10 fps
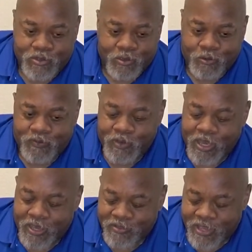So if you
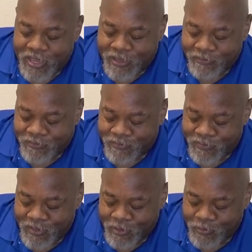guys have,
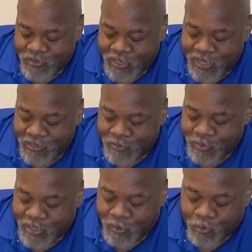decide to
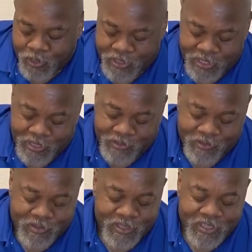pick up one of
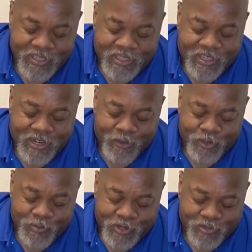these,
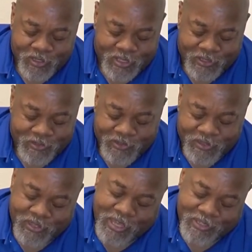especially it looks
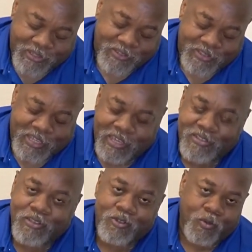like this is the
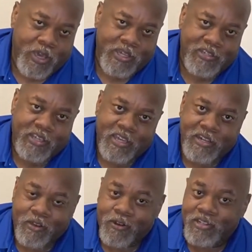easiest way to get
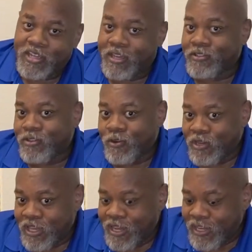an RTX
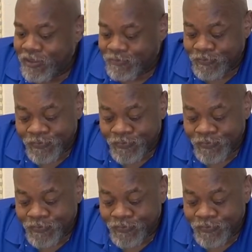3080